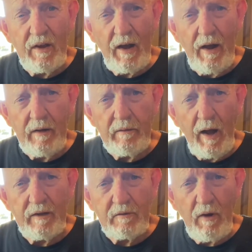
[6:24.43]

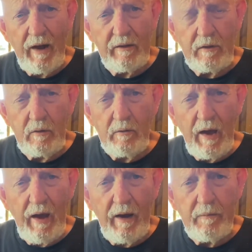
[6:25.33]
I'll try to do
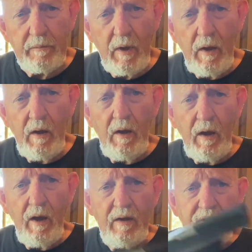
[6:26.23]
that.
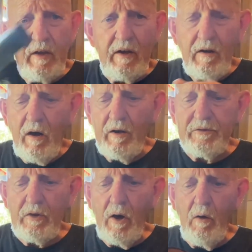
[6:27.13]
And then
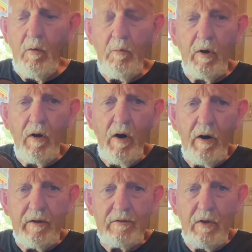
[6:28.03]
also,
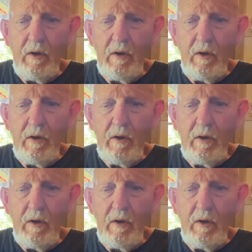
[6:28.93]
because